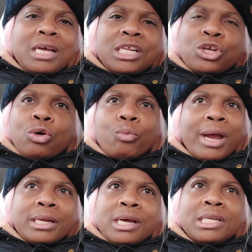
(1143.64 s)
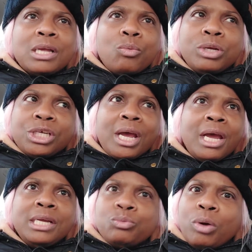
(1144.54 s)
us, correct us, and we
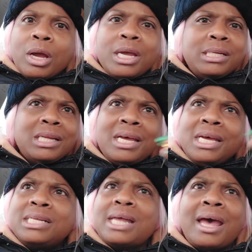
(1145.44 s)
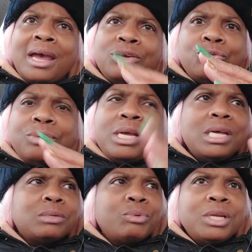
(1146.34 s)
change where He says, "Hey, do
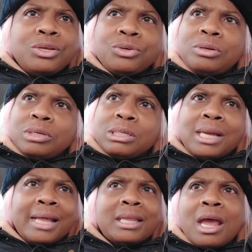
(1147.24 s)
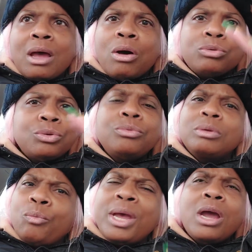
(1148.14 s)
this. We need you to just let that go." Do
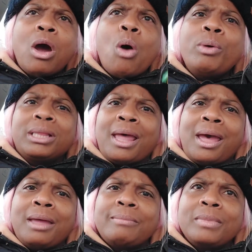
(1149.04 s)
we go with that?